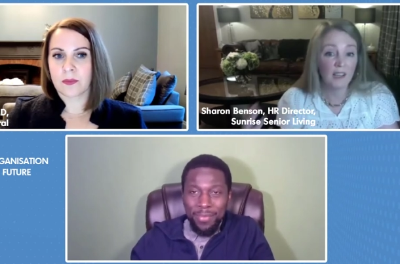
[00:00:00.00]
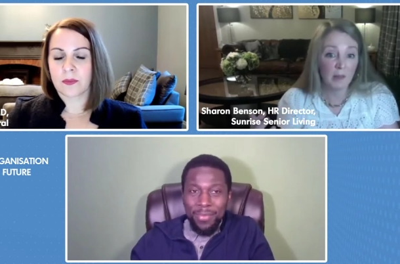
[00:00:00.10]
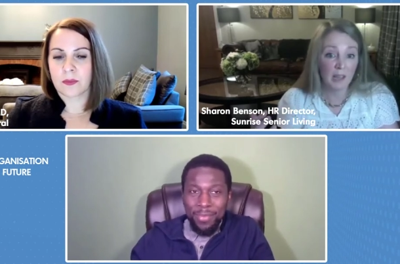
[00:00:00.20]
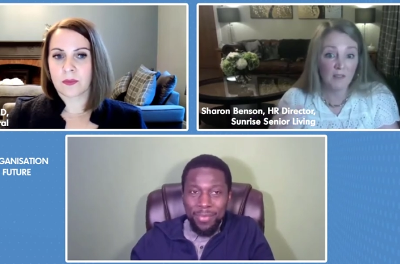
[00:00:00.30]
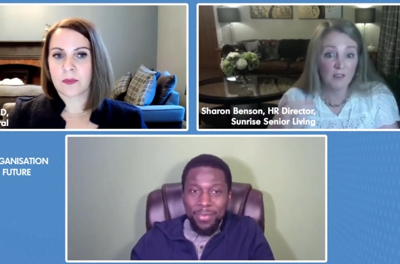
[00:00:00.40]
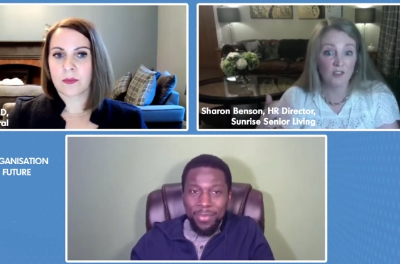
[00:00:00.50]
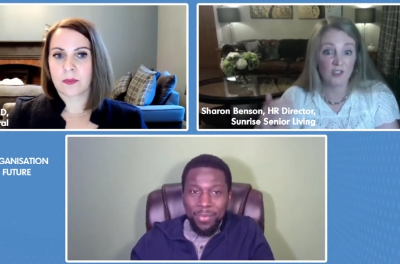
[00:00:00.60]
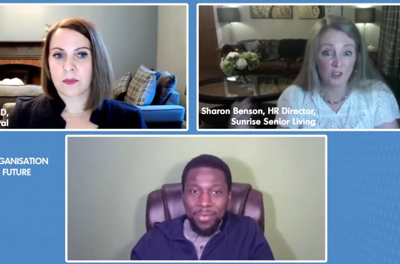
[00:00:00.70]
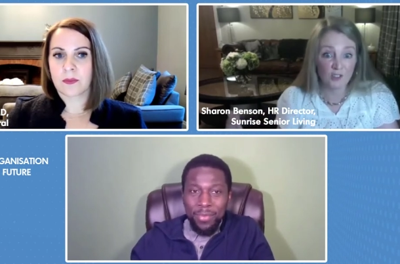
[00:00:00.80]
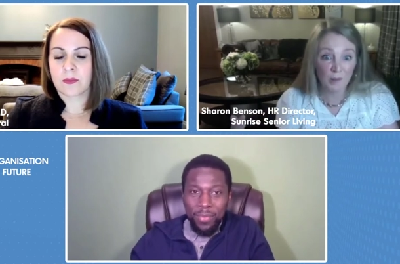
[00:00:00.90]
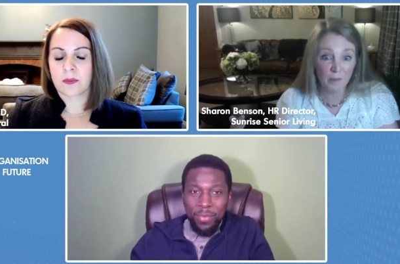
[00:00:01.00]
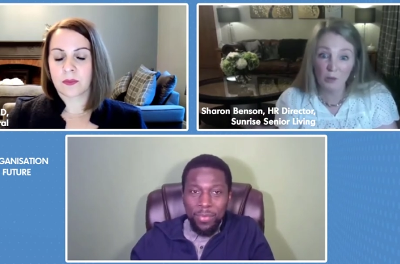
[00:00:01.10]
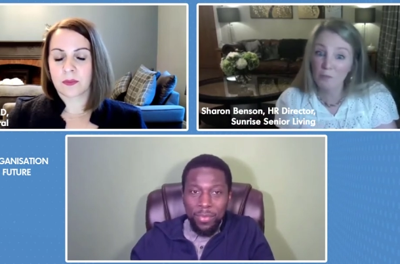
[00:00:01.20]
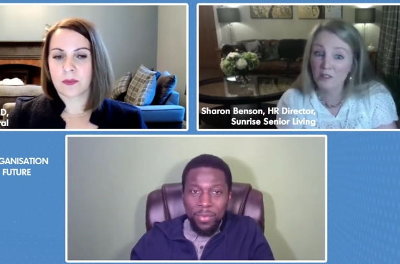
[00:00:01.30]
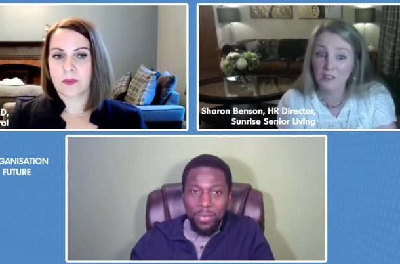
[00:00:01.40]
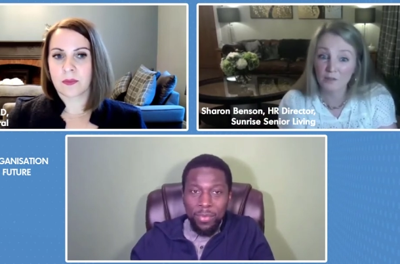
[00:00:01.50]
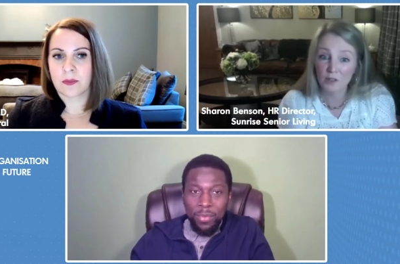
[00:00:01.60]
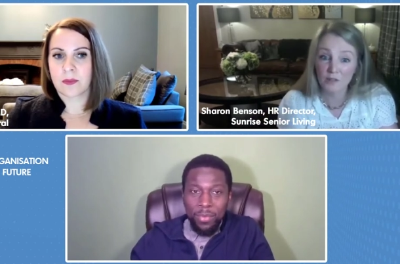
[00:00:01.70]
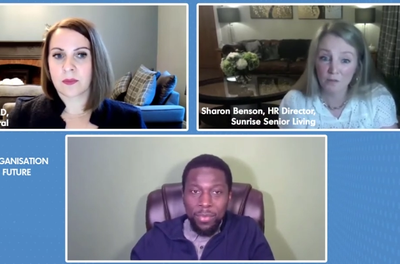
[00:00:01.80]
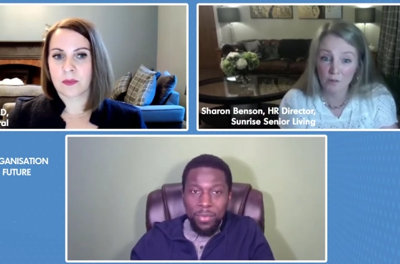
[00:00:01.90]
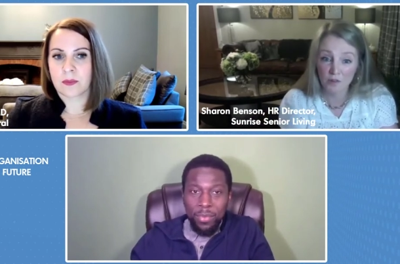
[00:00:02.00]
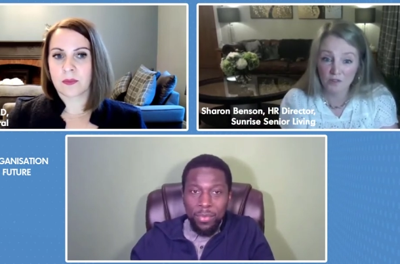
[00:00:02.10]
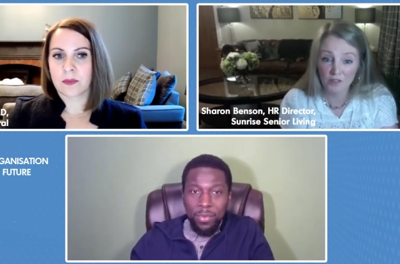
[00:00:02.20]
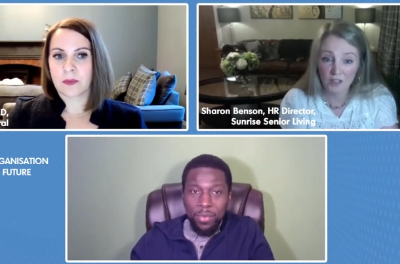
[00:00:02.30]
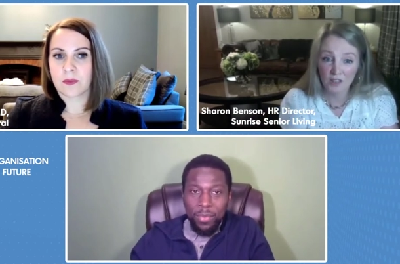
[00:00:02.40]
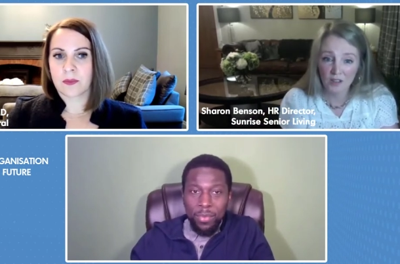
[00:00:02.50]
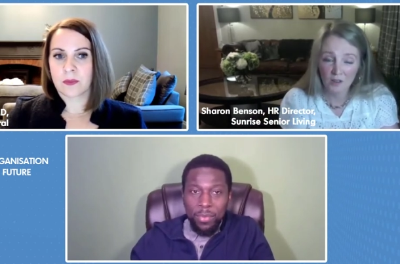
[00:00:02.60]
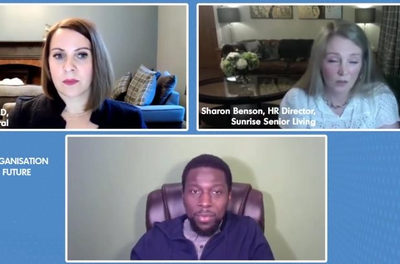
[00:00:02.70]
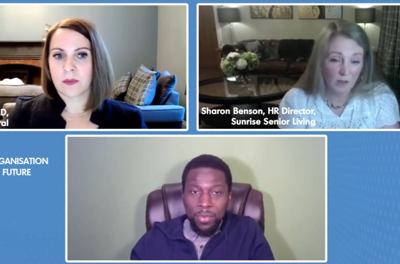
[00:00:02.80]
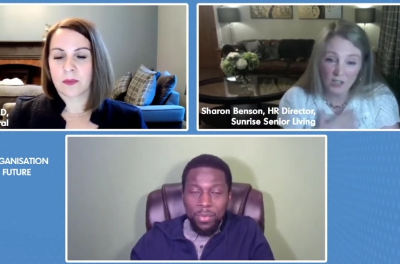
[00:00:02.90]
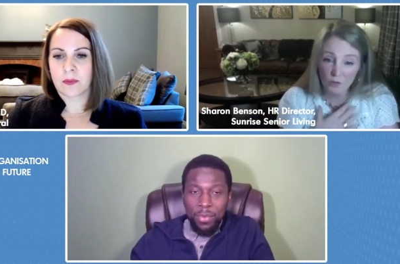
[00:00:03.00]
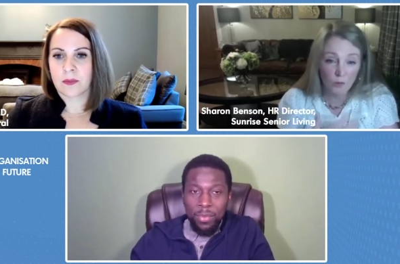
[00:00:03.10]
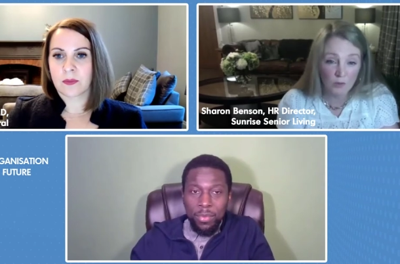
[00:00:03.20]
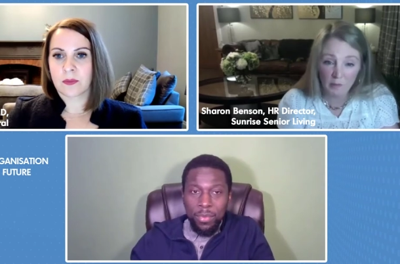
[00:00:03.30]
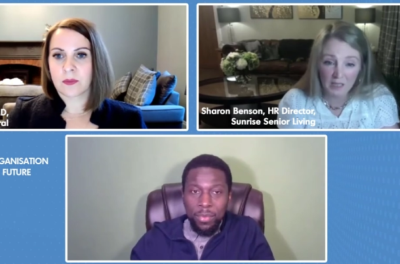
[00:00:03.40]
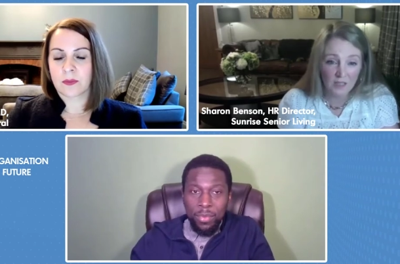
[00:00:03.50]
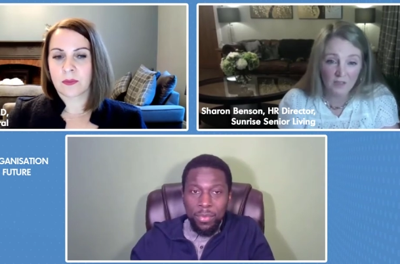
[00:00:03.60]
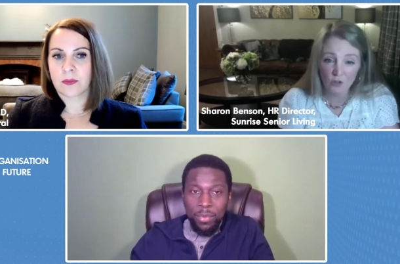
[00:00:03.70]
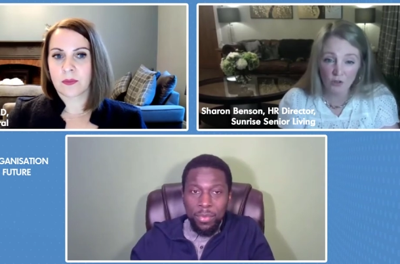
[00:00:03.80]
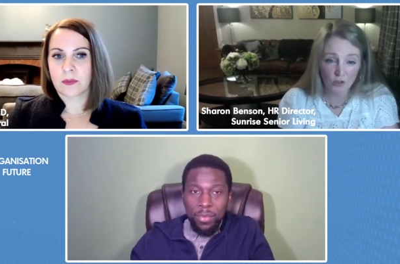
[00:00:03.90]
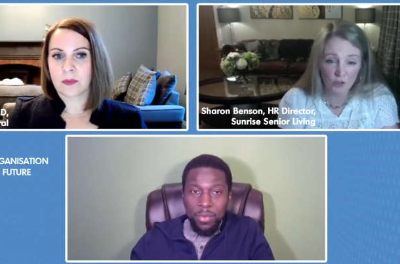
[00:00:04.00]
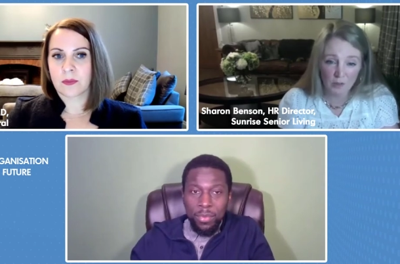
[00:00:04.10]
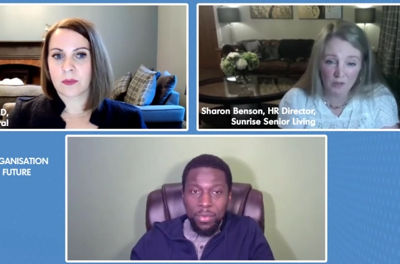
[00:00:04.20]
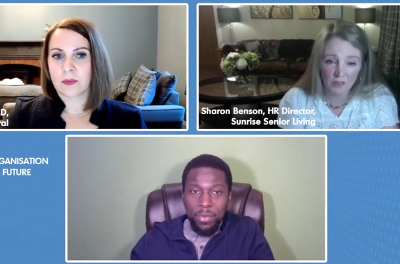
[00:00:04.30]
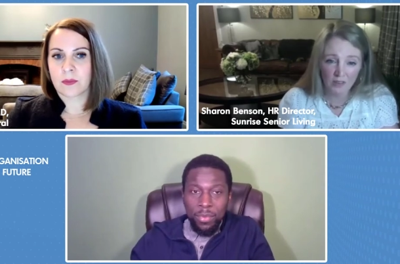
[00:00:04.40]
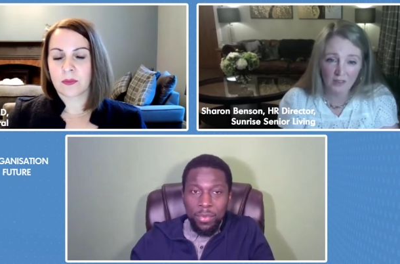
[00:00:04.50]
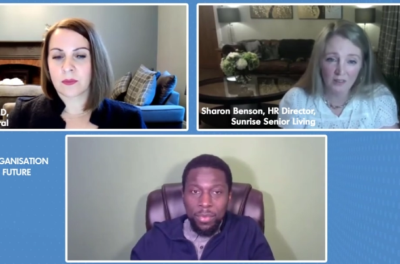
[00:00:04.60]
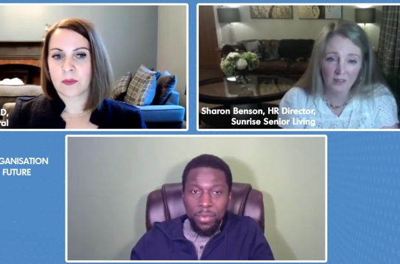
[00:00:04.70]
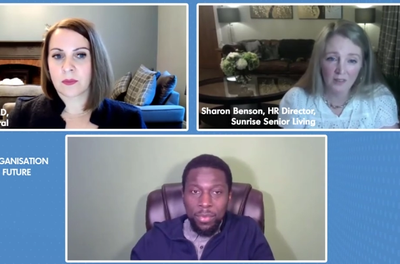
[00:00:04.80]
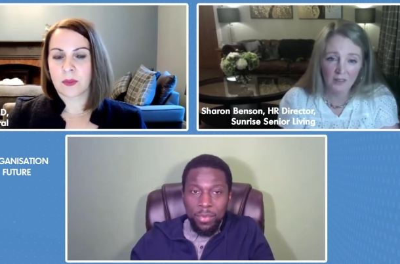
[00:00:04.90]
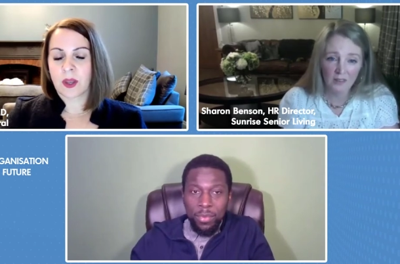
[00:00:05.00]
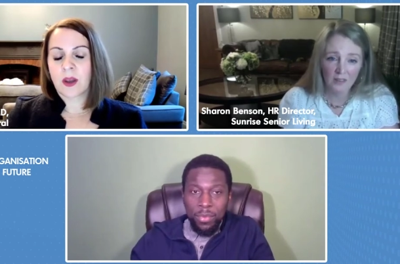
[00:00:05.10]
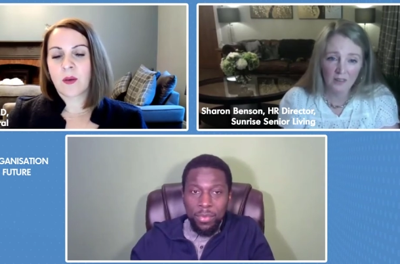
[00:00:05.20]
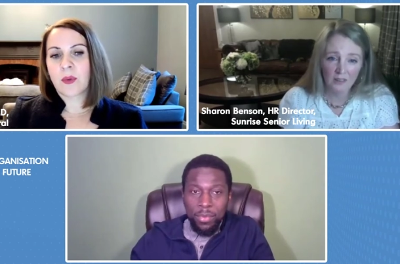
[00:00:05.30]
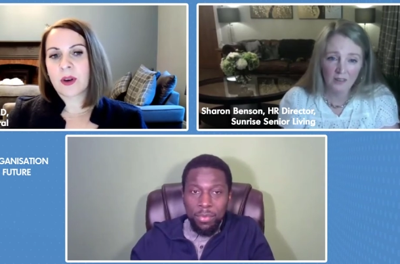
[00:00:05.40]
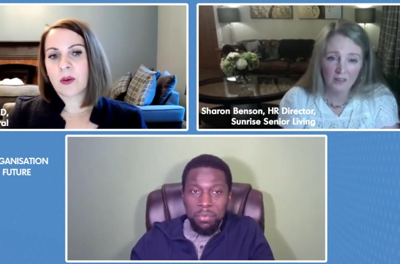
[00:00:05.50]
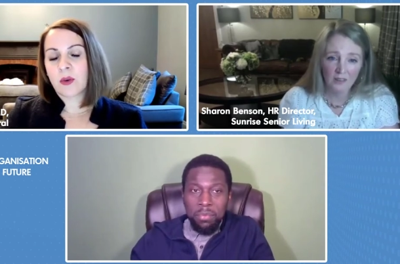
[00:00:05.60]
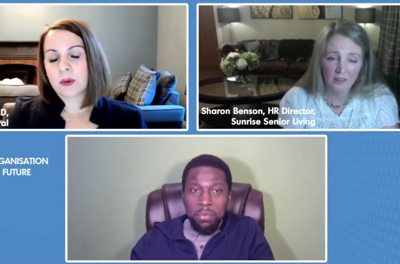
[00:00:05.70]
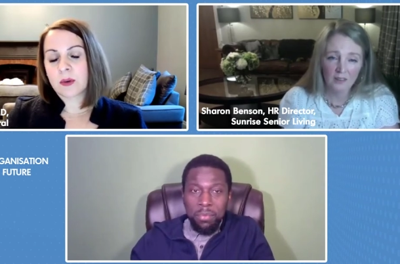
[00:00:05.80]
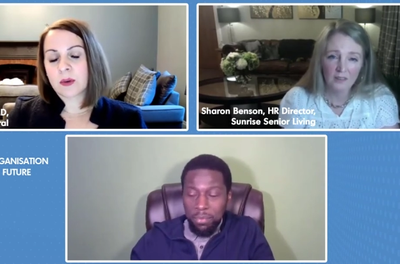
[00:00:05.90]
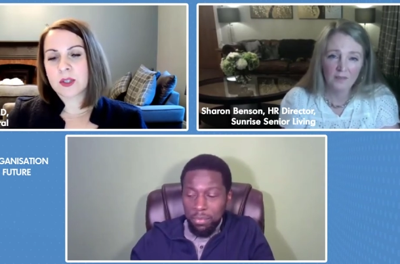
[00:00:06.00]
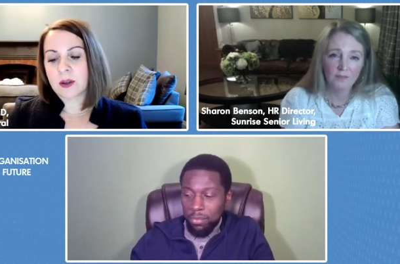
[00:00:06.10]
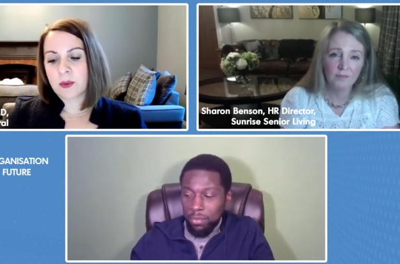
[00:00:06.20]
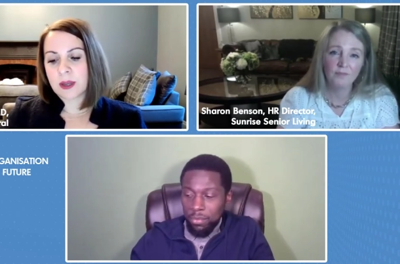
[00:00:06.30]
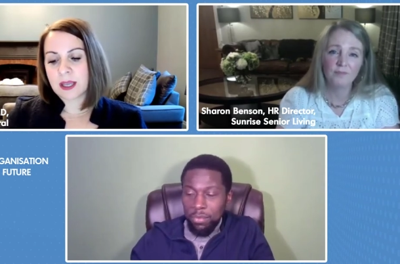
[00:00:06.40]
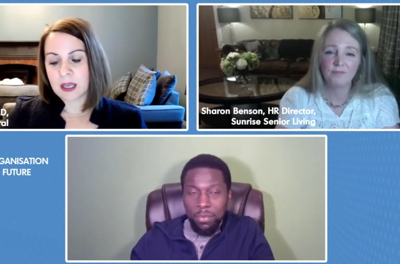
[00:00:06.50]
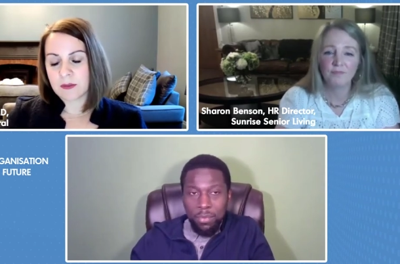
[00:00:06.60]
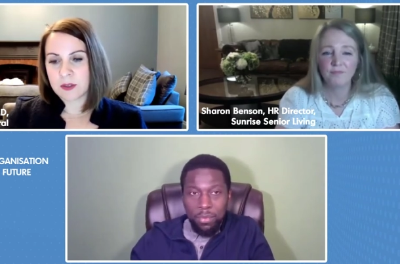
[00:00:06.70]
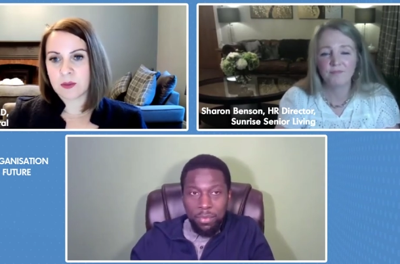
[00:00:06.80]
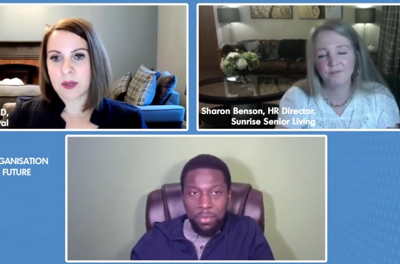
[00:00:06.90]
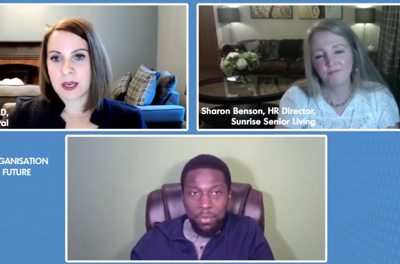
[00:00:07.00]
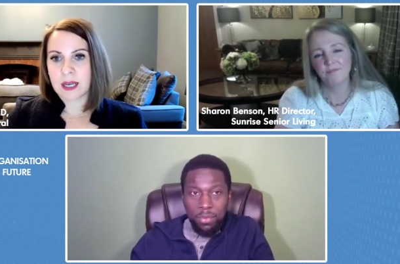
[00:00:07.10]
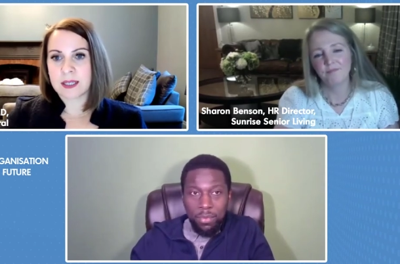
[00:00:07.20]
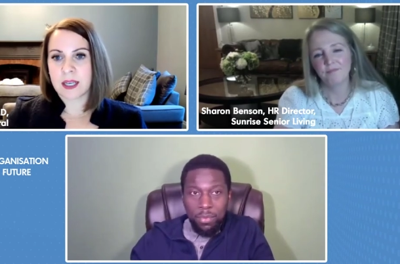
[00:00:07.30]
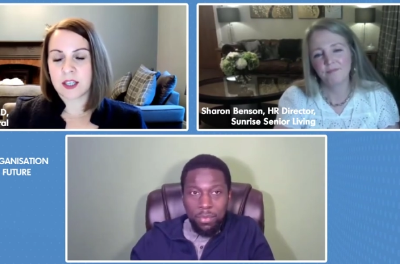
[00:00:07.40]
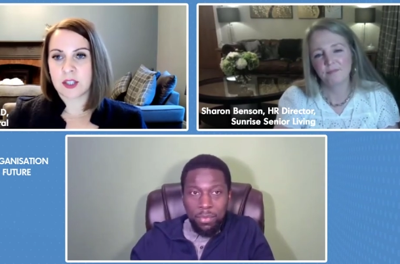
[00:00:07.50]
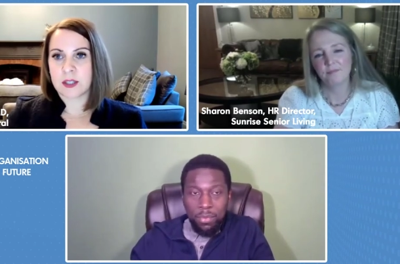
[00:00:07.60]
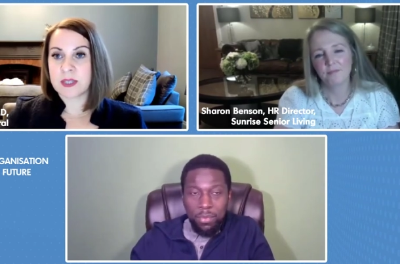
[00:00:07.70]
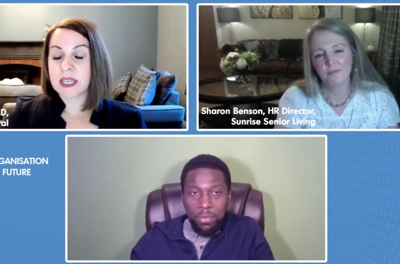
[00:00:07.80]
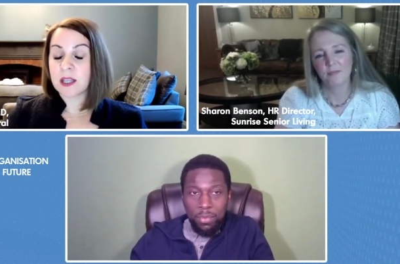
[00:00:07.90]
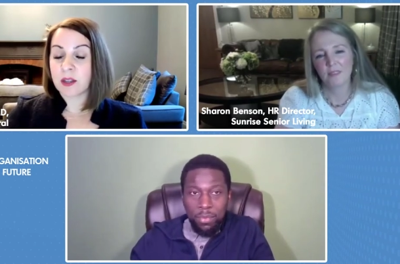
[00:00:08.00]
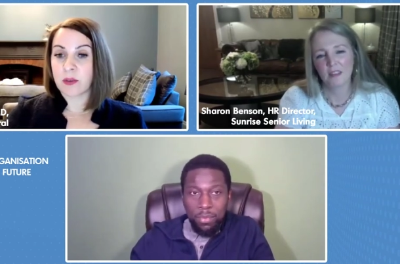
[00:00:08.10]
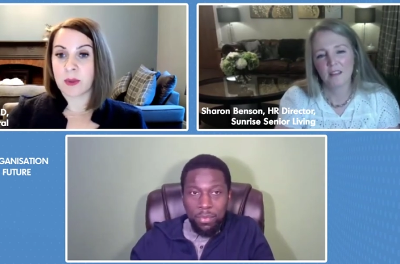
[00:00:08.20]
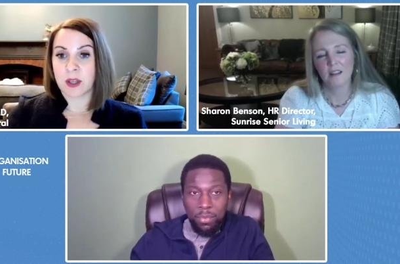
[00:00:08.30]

Speaker 1: your behaviours and start stepping up and delivering through others otherwise you'll always be an individual
Speaker 2: contributor but it also gives organisations particularly from a